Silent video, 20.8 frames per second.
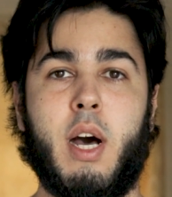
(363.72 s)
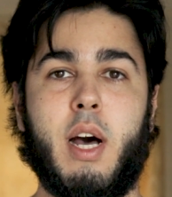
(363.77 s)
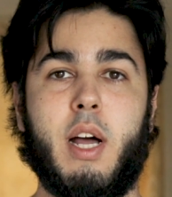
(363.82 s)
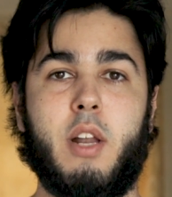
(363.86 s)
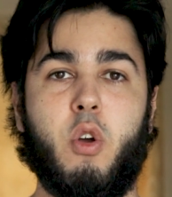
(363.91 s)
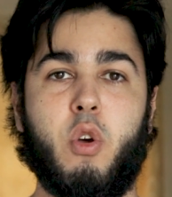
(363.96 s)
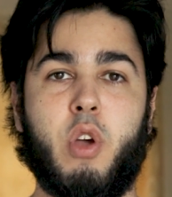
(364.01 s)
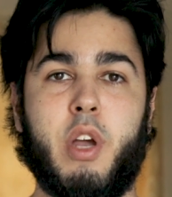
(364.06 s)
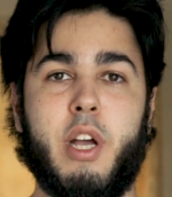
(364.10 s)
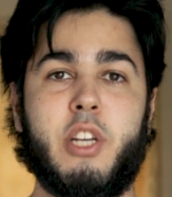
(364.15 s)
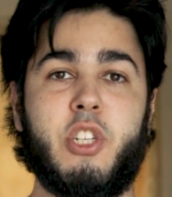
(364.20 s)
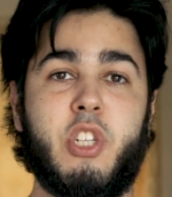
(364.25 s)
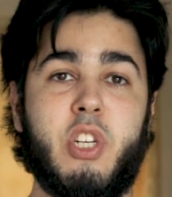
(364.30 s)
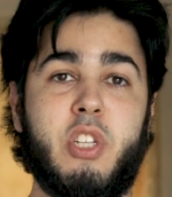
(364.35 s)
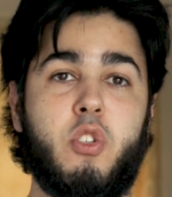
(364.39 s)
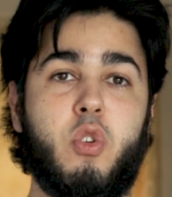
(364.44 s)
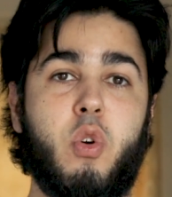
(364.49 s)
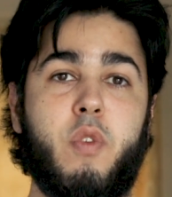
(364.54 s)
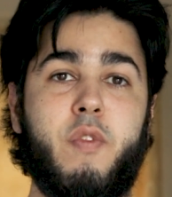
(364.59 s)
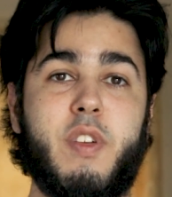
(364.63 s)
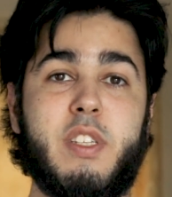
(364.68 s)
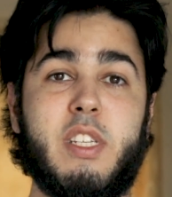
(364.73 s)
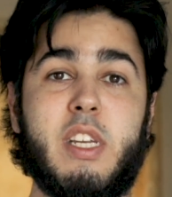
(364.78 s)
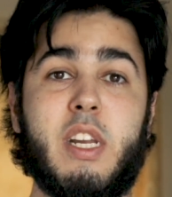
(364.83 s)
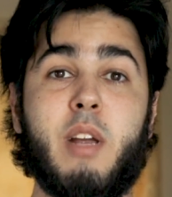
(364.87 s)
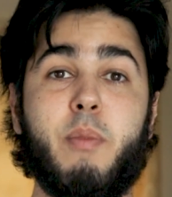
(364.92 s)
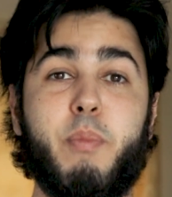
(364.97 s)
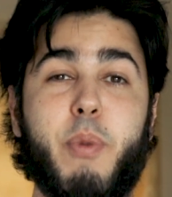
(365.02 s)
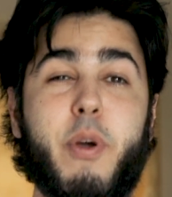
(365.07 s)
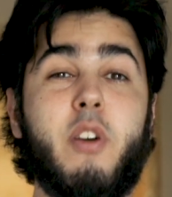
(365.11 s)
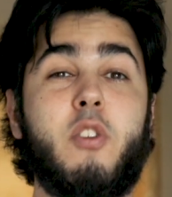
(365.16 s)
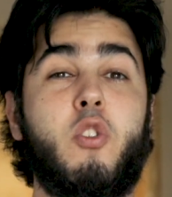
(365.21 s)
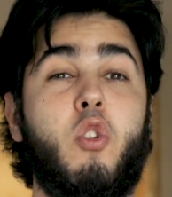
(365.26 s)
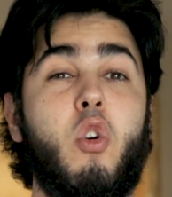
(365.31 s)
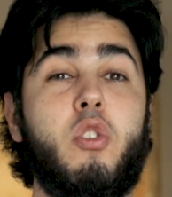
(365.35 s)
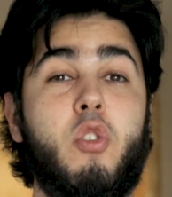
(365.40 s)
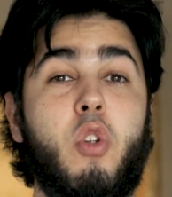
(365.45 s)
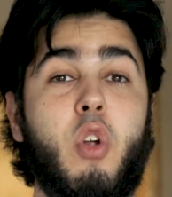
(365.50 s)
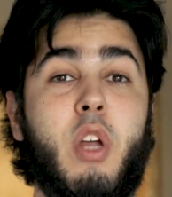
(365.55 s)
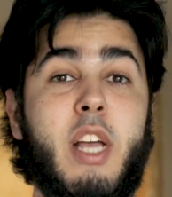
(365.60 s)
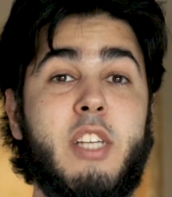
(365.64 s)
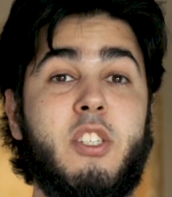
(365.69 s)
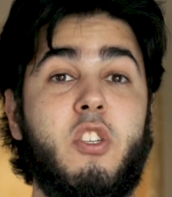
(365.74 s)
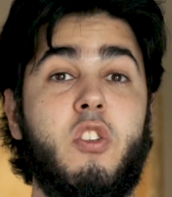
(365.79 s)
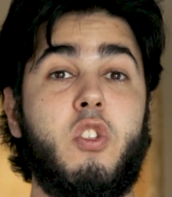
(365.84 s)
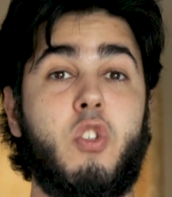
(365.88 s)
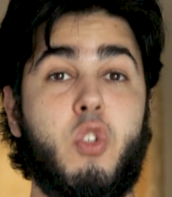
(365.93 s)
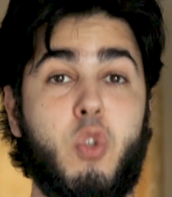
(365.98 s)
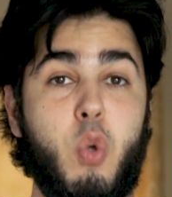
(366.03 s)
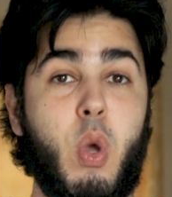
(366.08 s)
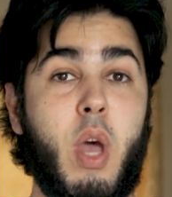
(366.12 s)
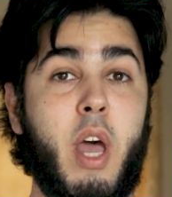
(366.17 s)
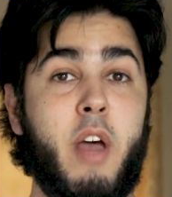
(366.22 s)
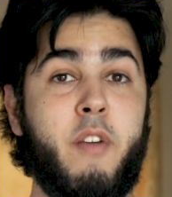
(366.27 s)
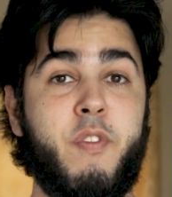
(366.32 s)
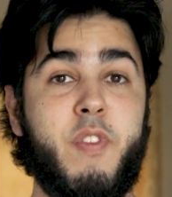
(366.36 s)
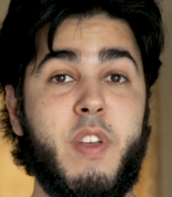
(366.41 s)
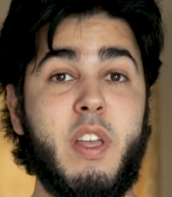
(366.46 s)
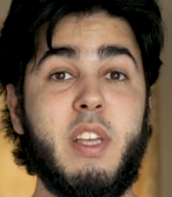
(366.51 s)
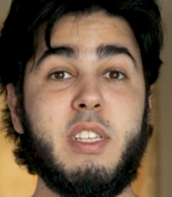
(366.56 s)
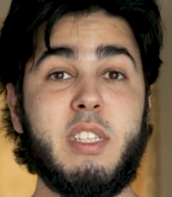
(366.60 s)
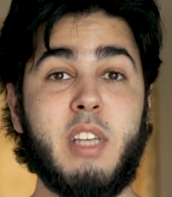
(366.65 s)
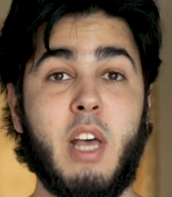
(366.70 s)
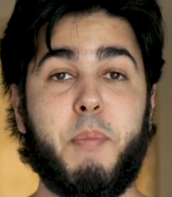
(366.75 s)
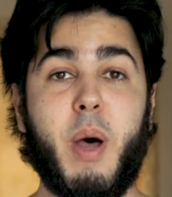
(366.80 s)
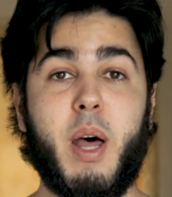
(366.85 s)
locations you're visiting, because those locations do have fees,